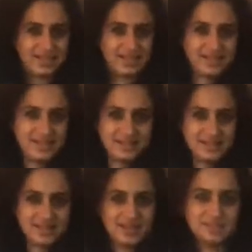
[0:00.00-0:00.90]

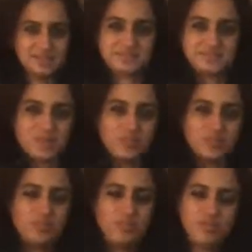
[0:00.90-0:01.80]
And
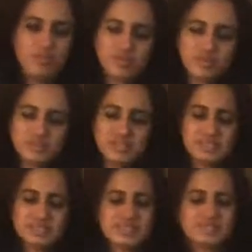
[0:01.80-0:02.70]
we'll move from
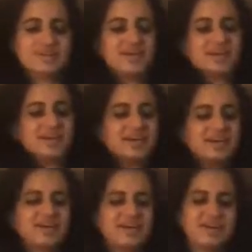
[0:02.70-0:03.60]
this.
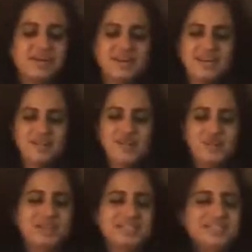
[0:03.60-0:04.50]
If you
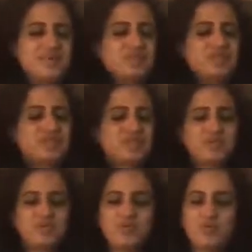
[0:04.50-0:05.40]
want to stay with this
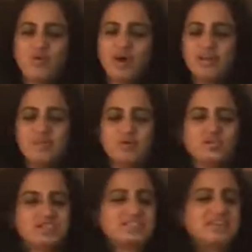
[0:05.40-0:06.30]
rocking
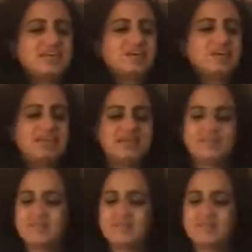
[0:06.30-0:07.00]
motion, stay with this.